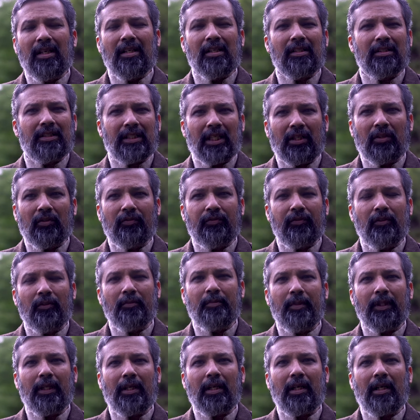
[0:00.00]

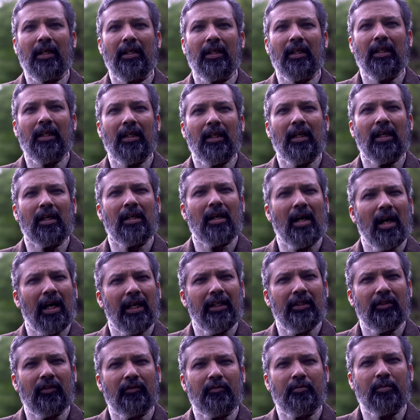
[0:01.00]
xenophobia, a
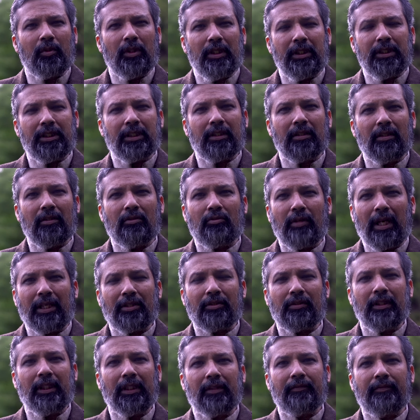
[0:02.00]
kind of political
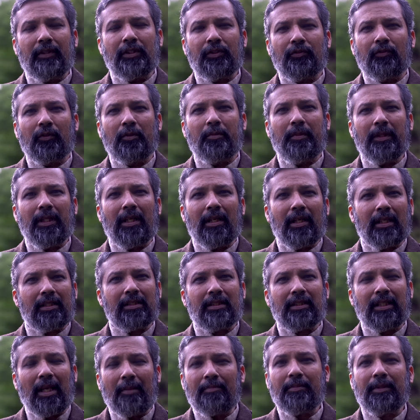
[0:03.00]
rhetoric which would be
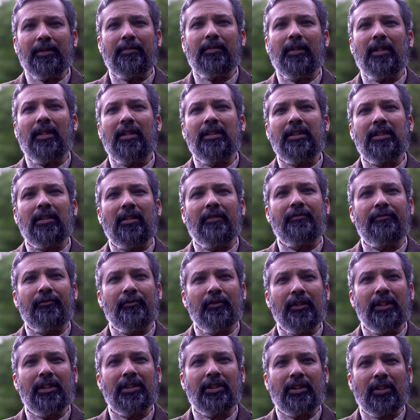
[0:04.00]
unacceptable until a few
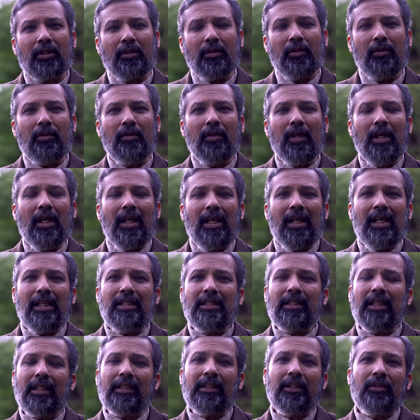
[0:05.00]
years ago,
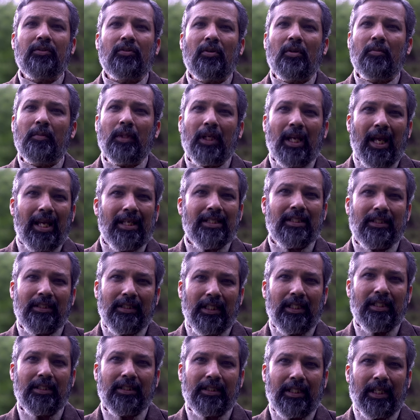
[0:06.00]
is getting normalized
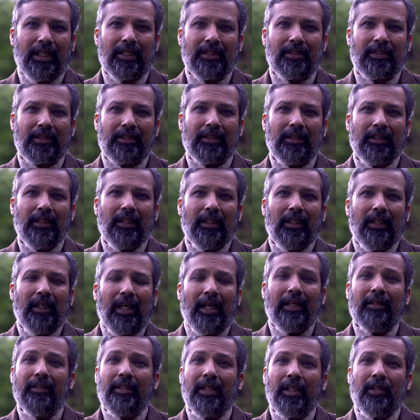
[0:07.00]
these days.
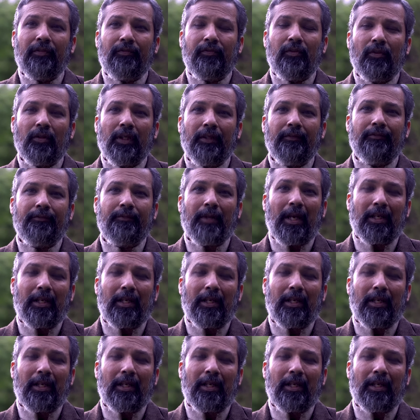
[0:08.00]
And therefore, if